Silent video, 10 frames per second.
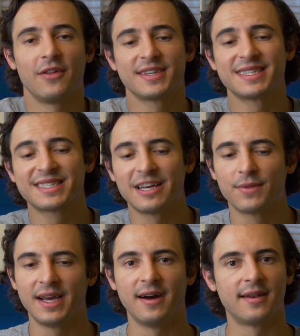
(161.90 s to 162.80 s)
Now this is
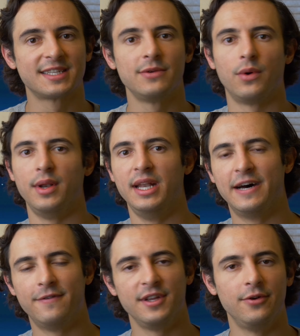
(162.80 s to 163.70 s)
something I honestly will
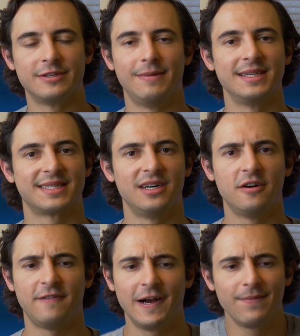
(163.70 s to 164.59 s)
never use
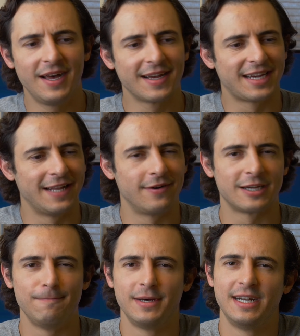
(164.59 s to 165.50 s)
myself. I'm not kind of a
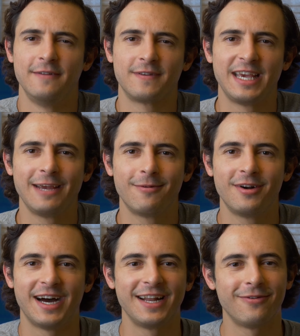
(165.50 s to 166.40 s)
competitive
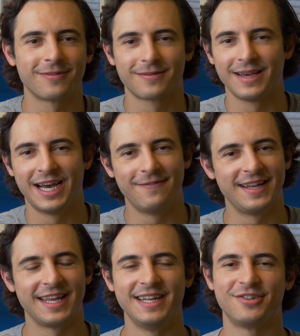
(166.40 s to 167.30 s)
gamer. I don't have
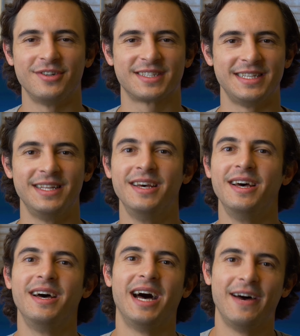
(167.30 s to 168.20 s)
any interest in
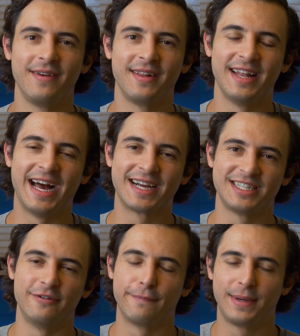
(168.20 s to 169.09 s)
having an
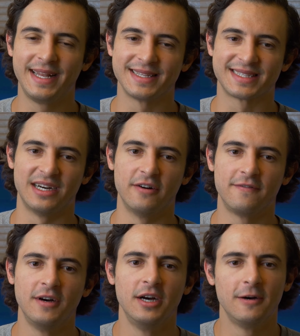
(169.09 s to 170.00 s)
action repeat
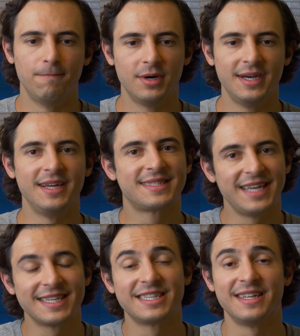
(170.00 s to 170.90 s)
itself but it's
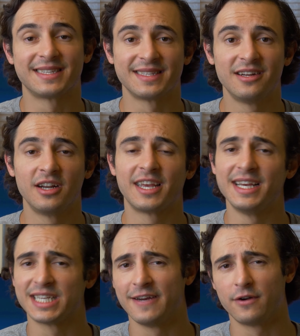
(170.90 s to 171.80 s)
nice that it's there in
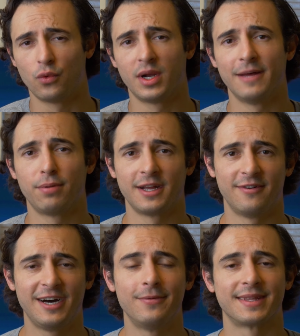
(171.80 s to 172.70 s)
case I ever want to play
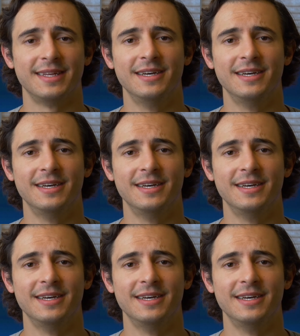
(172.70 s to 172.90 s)
around with